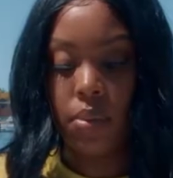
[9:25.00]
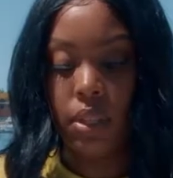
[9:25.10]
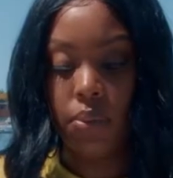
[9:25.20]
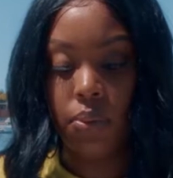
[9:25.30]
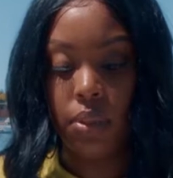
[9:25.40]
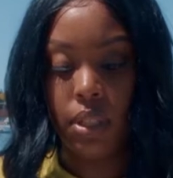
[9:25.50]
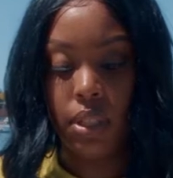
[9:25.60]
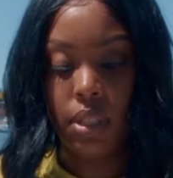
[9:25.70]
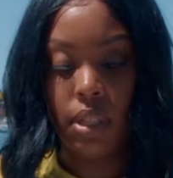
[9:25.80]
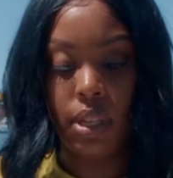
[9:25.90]
But it
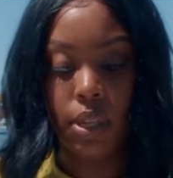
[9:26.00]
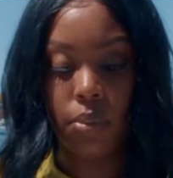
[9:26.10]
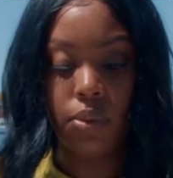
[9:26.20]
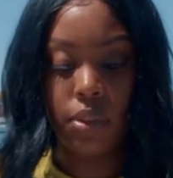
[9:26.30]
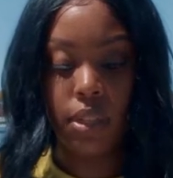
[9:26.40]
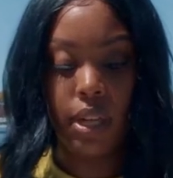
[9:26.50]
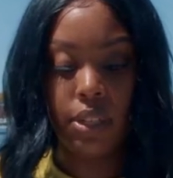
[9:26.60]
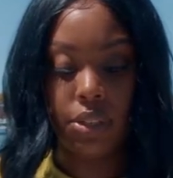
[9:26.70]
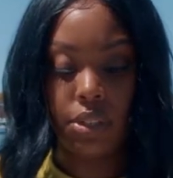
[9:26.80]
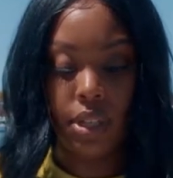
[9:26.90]
really helps with
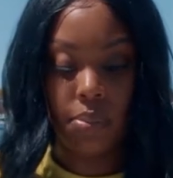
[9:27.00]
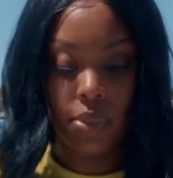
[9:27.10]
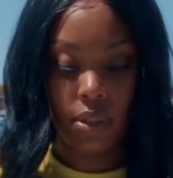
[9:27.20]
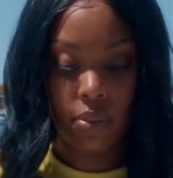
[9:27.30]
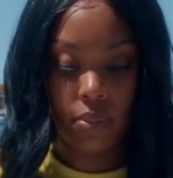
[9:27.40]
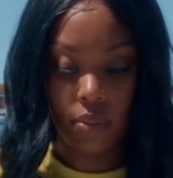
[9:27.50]
like your shaping.